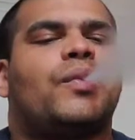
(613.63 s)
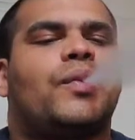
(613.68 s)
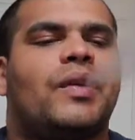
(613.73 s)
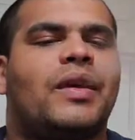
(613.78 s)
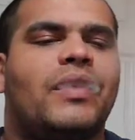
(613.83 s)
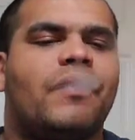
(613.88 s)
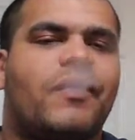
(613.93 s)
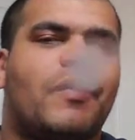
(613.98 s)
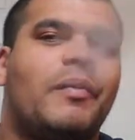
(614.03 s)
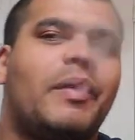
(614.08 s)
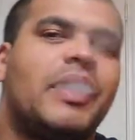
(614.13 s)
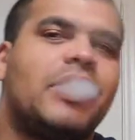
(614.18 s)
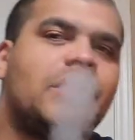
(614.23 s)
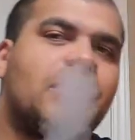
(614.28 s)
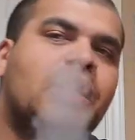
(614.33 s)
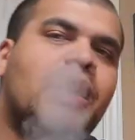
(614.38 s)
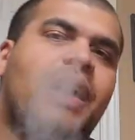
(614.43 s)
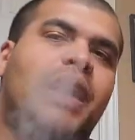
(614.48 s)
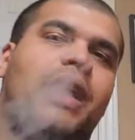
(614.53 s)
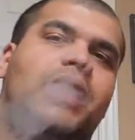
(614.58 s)

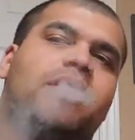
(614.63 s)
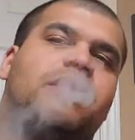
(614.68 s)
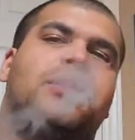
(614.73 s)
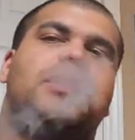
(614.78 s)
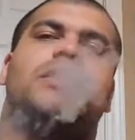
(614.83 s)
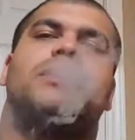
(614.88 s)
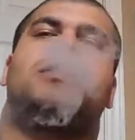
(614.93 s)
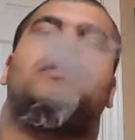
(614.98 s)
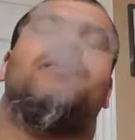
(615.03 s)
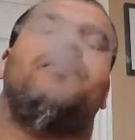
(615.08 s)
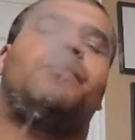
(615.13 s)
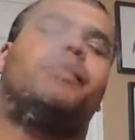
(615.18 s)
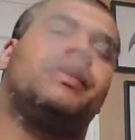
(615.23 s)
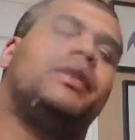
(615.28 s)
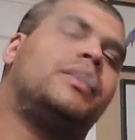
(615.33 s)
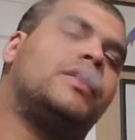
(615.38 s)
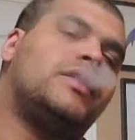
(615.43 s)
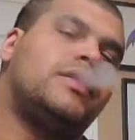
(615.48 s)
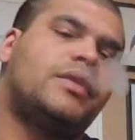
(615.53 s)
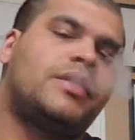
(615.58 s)
information as this
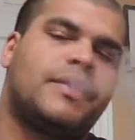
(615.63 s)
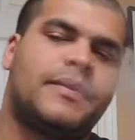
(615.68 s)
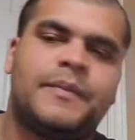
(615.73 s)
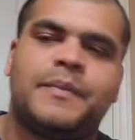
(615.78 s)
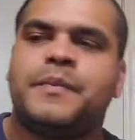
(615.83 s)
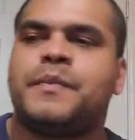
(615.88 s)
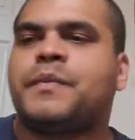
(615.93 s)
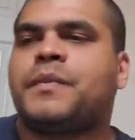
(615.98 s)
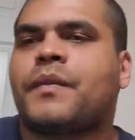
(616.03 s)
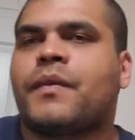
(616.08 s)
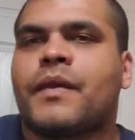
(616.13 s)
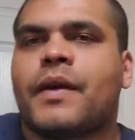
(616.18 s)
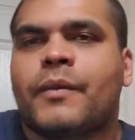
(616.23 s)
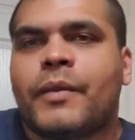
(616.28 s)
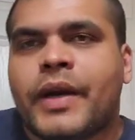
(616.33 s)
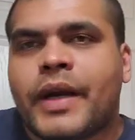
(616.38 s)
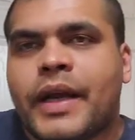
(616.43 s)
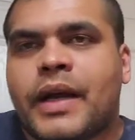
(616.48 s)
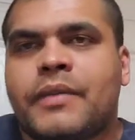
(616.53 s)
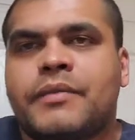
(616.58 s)
builds.
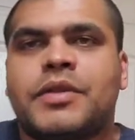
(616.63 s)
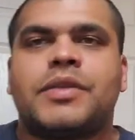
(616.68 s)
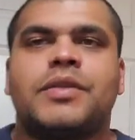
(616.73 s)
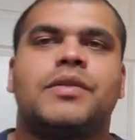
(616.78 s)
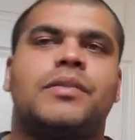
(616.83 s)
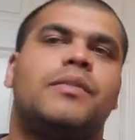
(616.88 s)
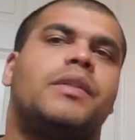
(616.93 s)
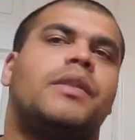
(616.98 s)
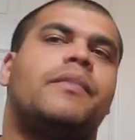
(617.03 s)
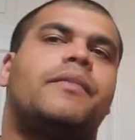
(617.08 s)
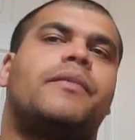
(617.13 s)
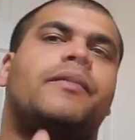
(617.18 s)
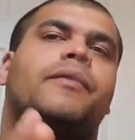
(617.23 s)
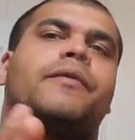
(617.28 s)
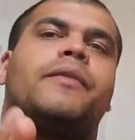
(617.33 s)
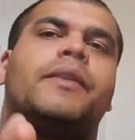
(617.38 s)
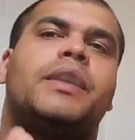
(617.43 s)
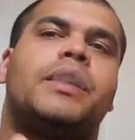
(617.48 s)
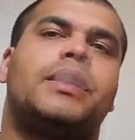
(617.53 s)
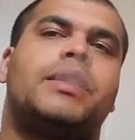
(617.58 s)
Right now I'm just doing it for
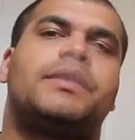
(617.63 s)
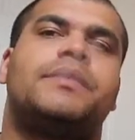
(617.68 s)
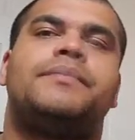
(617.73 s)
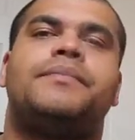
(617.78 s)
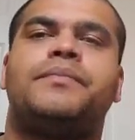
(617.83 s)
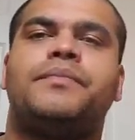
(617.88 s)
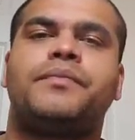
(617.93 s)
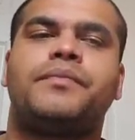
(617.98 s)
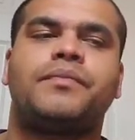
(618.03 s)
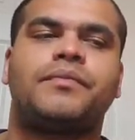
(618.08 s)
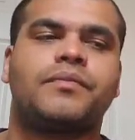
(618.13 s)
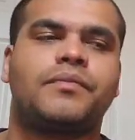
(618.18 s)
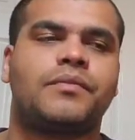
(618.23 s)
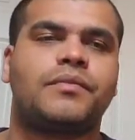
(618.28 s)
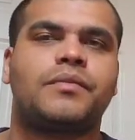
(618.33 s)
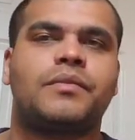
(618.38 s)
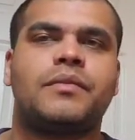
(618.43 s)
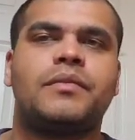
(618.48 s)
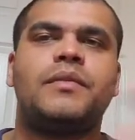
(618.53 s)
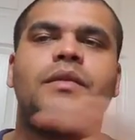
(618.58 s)
fun,
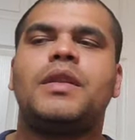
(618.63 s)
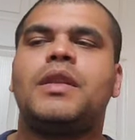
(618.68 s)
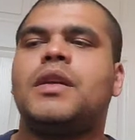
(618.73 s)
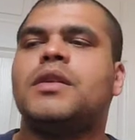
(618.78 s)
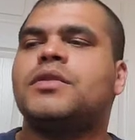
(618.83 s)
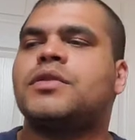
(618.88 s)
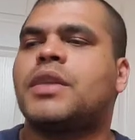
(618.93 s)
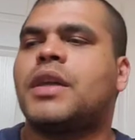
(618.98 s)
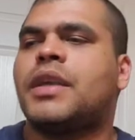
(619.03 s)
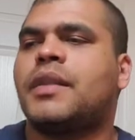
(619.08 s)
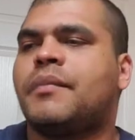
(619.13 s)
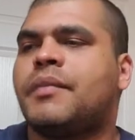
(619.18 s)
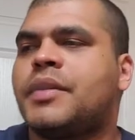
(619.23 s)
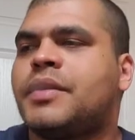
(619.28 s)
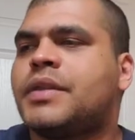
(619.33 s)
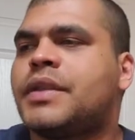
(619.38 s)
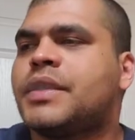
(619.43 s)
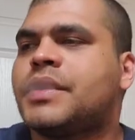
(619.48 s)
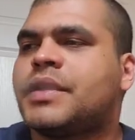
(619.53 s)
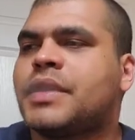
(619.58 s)
trying to
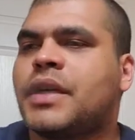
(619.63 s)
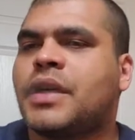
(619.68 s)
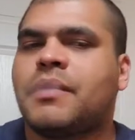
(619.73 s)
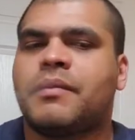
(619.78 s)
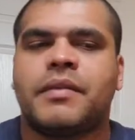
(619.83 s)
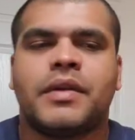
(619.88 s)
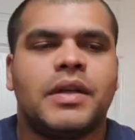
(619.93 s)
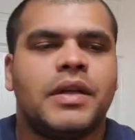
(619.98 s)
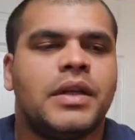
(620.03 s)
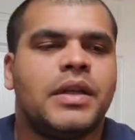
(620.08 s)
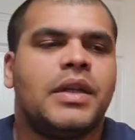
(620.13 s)
build this up.